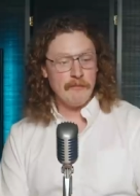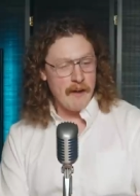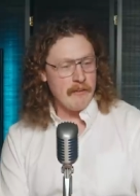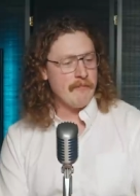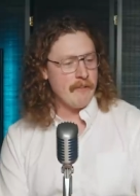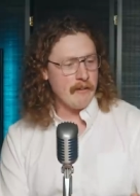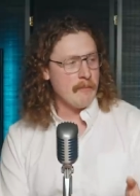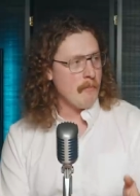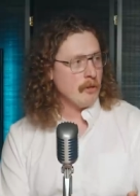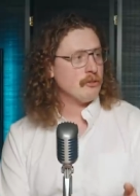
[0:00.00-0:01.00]
very very
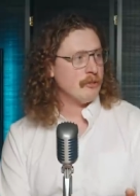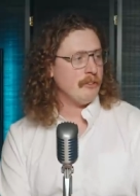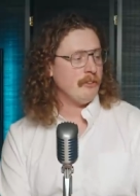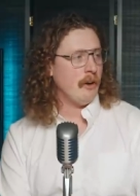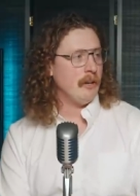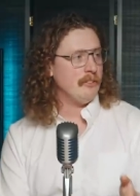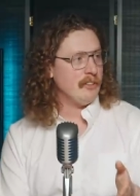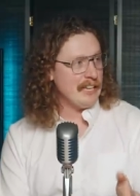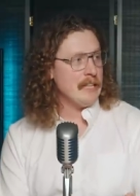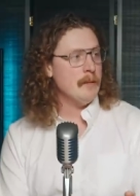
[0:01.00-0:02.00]
much
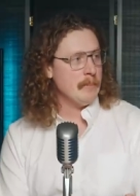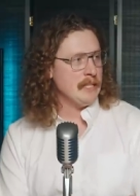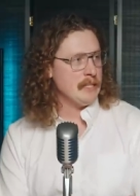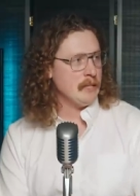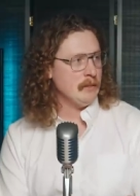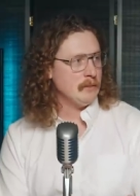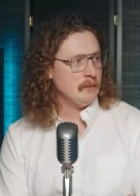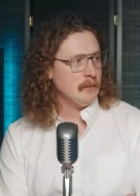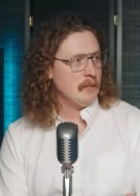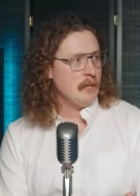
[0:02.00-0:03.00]
criticised in the media. Yeah,
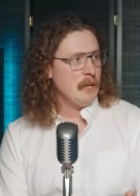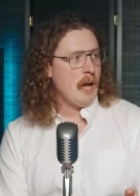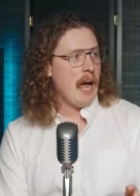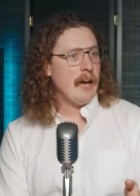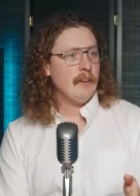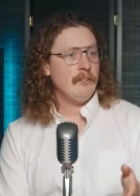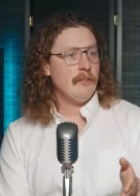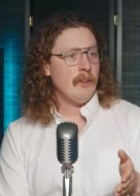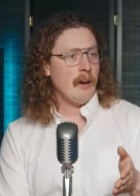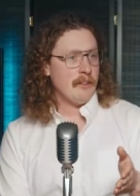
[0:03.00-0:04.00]
exactly. Mm.
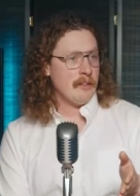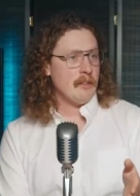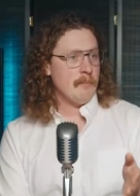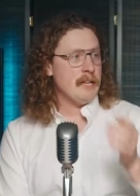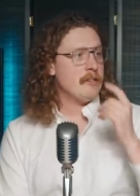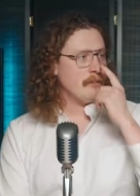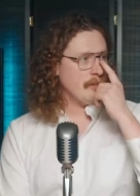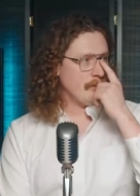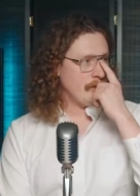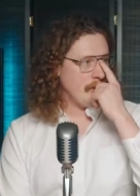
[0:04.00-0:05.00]
And I think the media
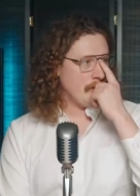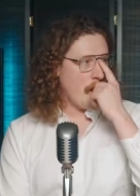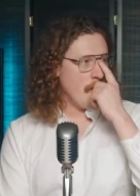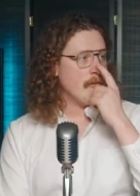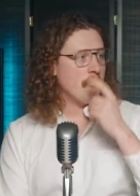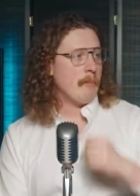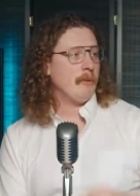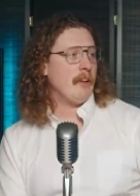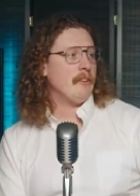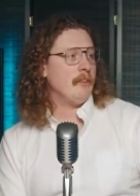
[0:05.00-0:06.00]
is is
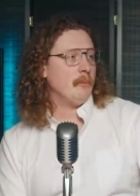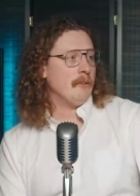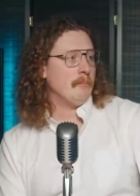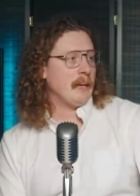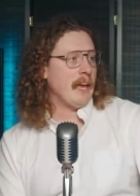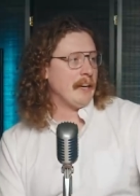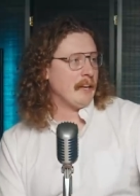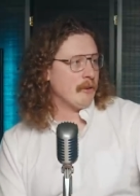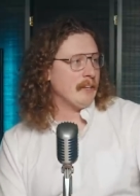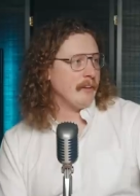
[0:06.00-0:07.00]
overrepresented with Bukele
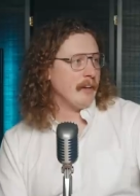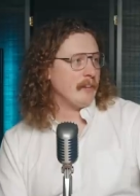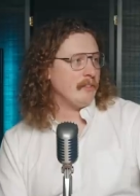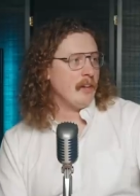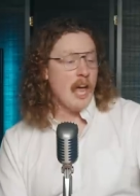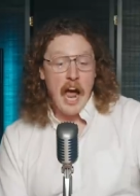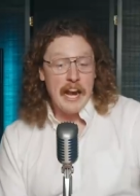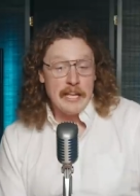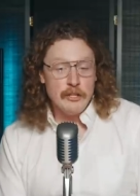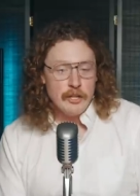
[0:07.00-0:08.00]
critics, mm-hmm.
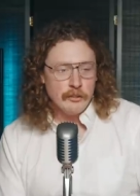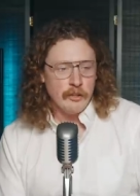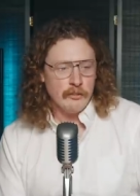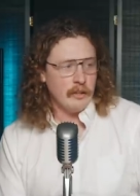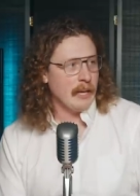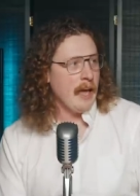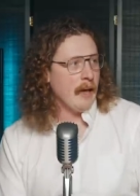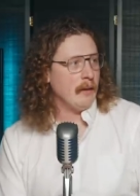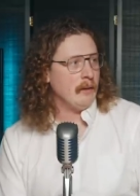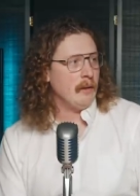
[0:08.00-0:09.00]
and he just doesn't
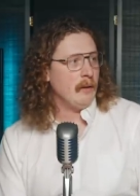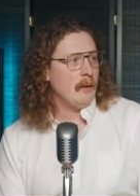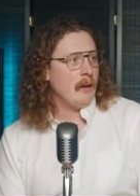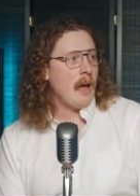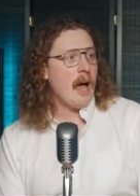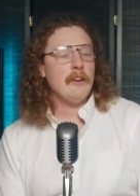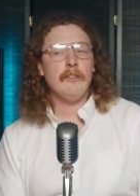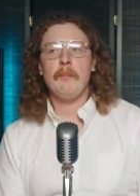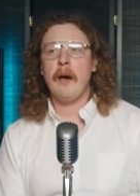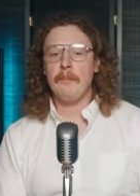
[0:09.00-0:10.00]
care. Mm.
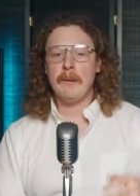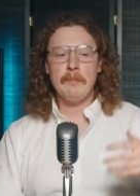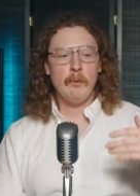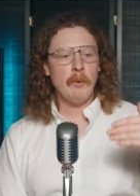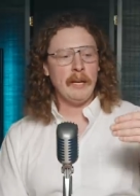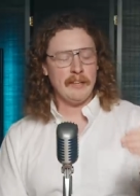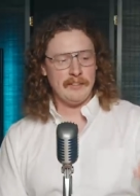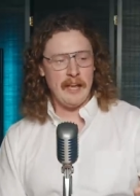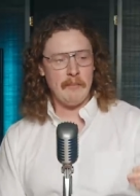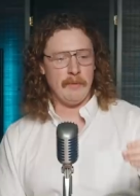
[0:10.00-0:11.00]
And and people will
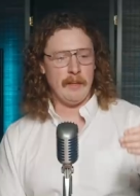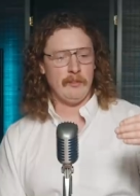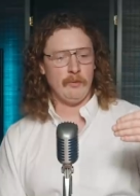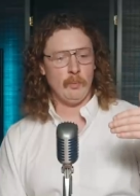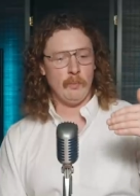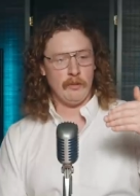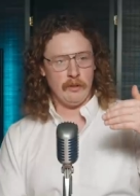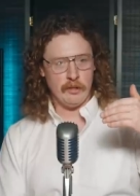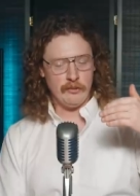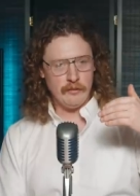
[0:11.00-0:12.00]
accept this.
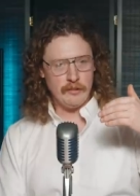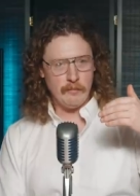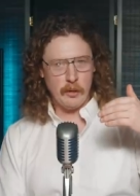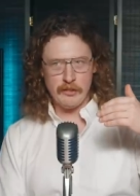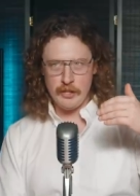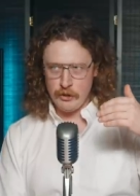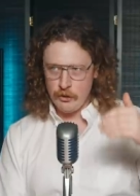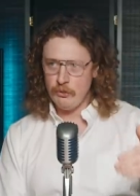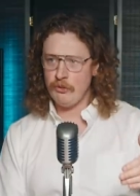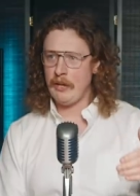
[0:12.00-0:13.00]
The Conservative Party
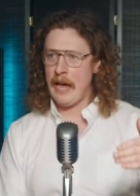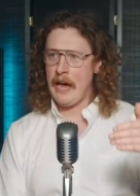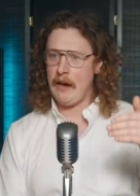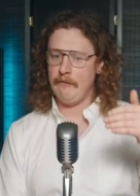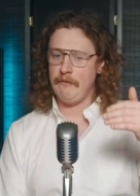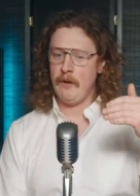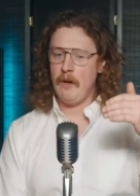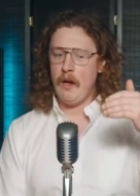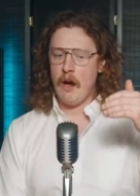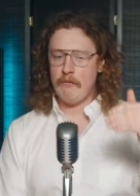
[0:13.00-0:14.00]
used to have
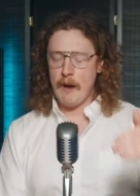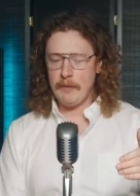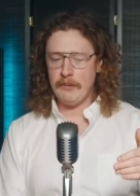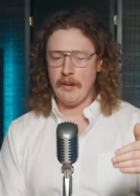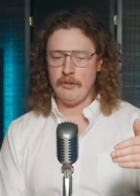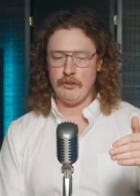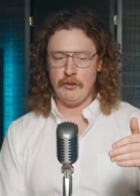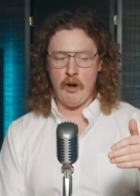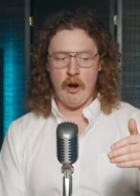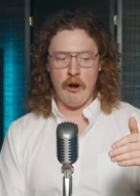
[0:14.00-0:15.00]
a
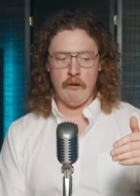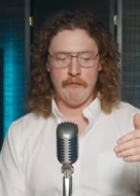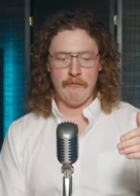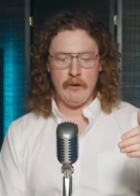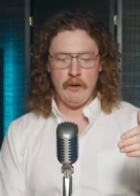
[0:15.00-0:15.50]
reputation of